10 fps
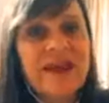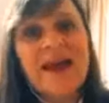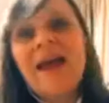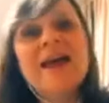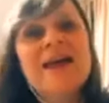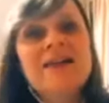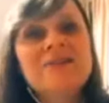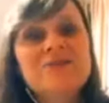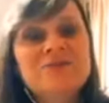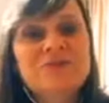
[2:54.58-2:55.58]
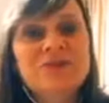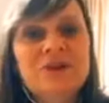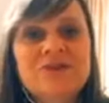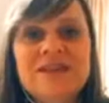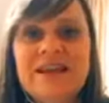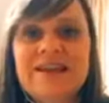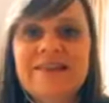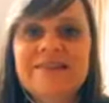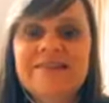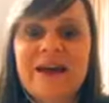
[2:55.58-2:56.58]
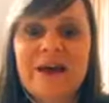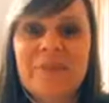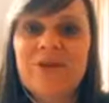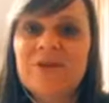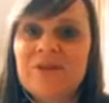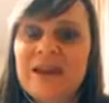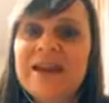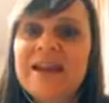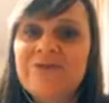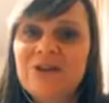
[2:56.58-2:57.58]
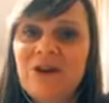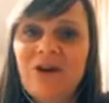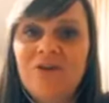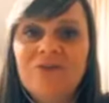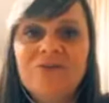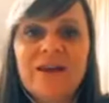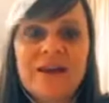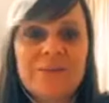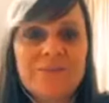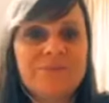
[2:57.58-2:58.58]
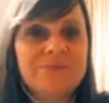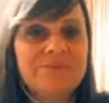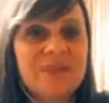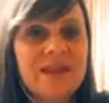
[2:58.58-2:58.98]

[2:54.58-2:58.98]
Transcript: and for OTs, um, the, that level of um,